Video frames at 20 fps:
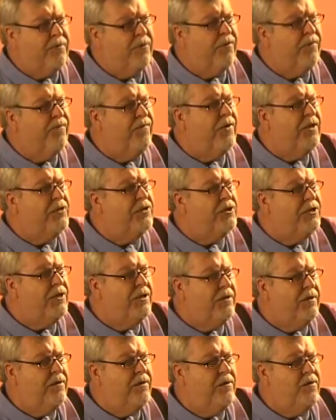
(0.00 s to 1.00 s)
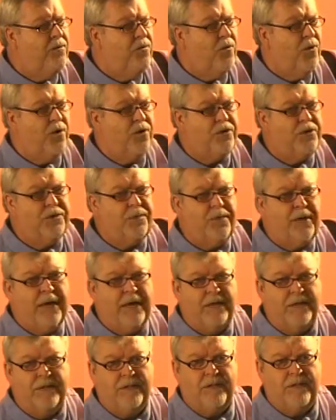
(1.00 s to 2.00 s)
prevention works
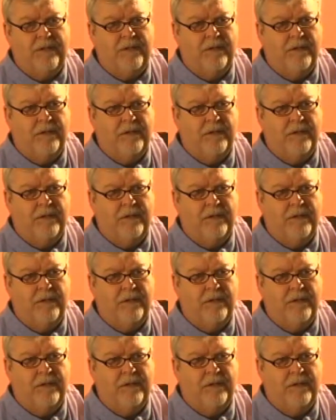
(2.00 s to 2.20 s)
best.